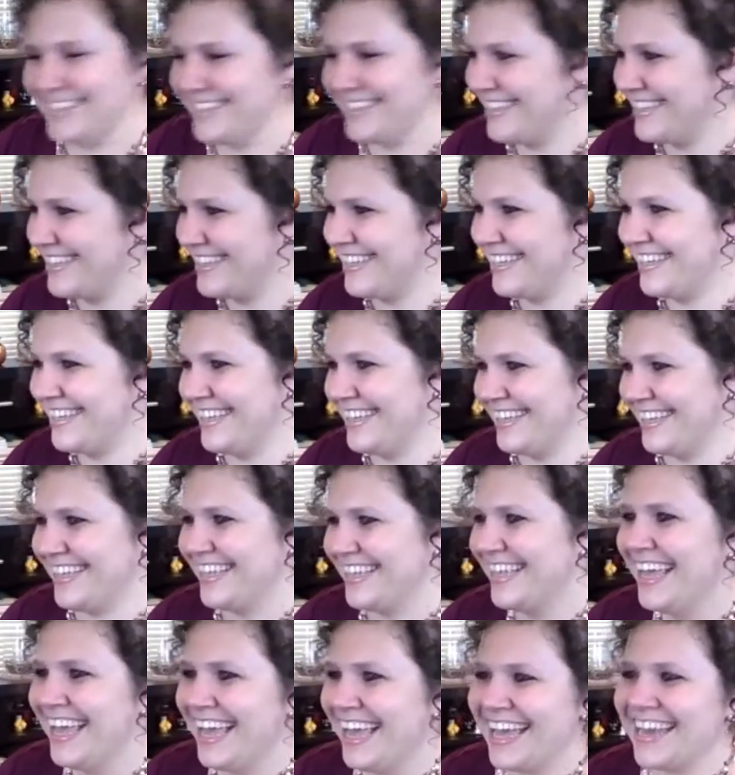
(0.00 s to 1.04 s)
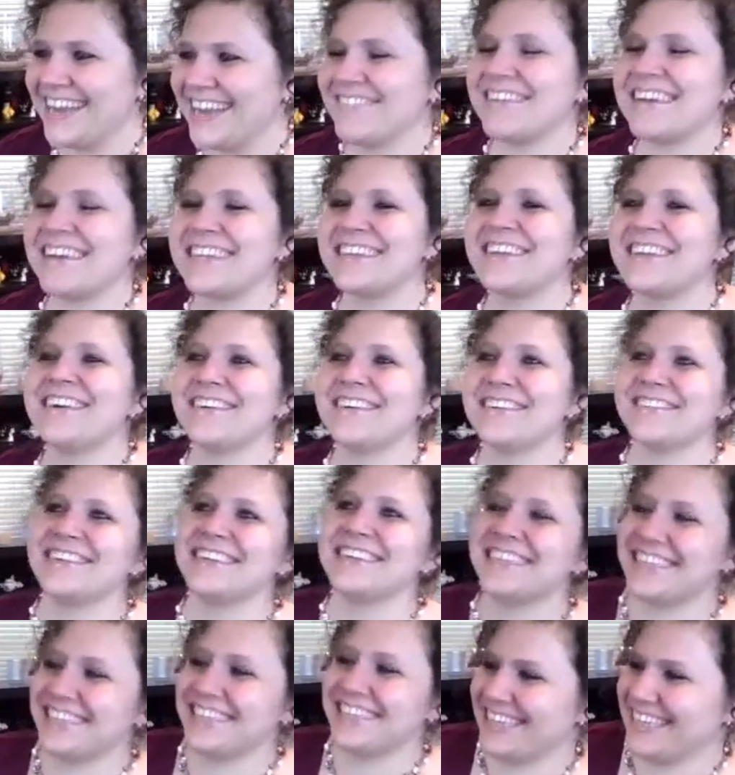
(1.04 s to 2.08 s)
And I'm like, no,
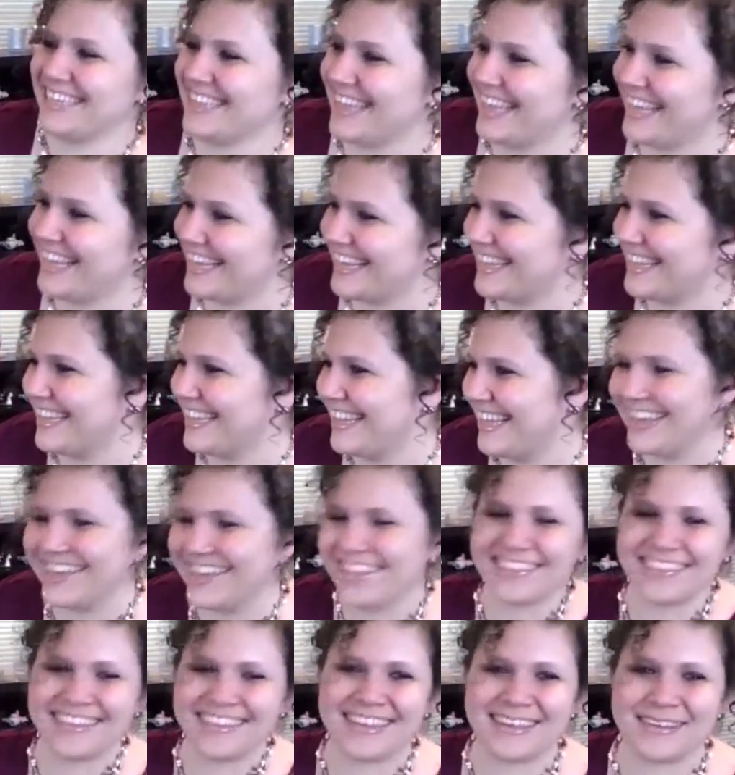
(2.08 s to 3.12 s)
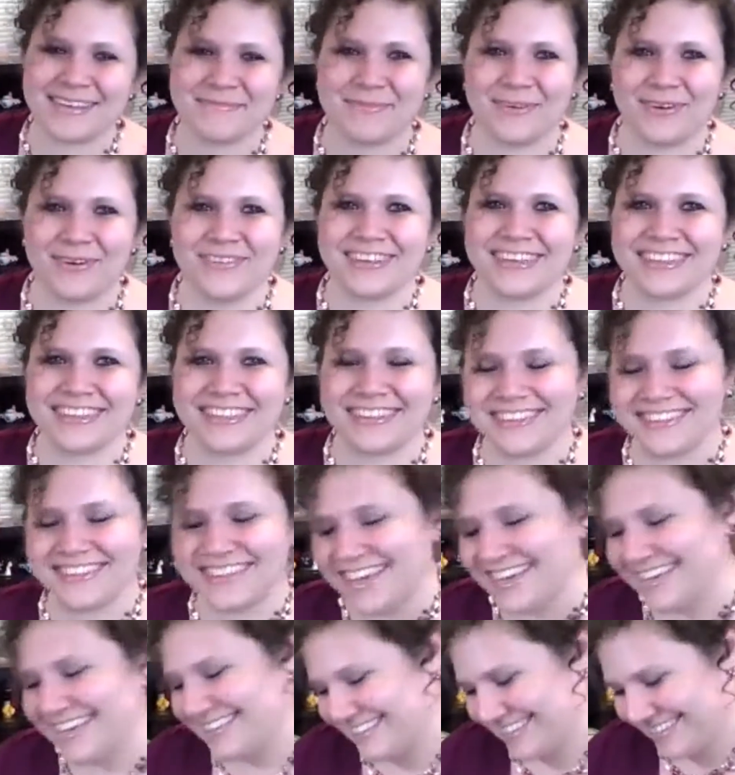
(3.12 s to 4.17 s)
really? Like, they all think I'm pulling their
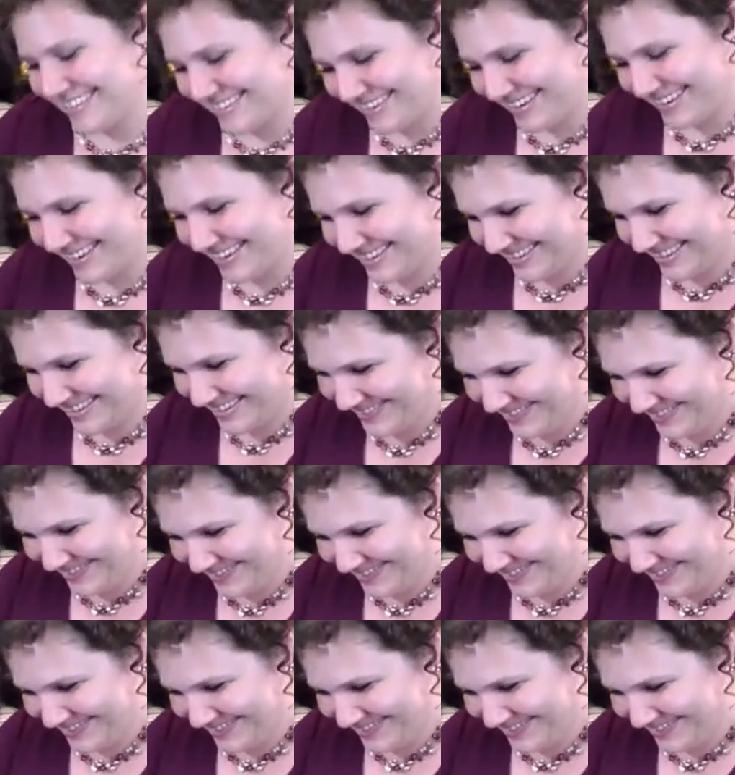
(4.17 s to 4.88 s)
legs. It's awesome.